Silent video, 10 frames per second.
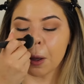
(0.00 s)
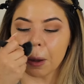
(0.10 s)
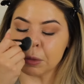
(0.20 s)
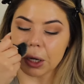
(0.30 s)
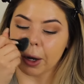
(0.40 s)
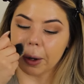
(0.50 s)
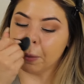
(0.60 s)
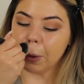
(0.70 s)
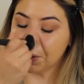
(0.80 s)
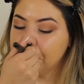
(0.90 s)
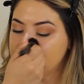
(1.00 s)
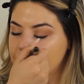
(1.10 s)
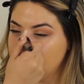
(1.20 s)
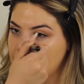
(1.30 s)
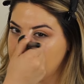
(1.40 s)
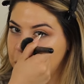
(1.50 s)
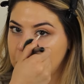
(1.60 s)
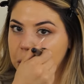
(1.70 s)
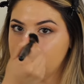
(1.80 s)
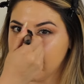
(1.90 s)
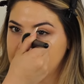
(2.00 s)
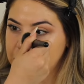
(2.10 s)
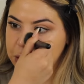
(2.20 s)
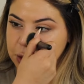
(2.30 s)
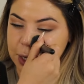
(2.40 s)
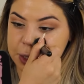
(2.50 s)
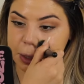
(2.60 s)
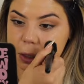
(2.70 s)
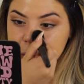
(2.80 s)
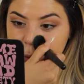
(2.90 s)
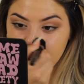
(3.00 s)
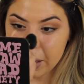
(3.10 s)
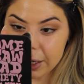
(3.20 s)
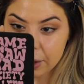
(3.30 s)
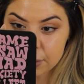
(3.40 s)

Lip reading: I'm sorry, what are you waiting for? Go get your license right now,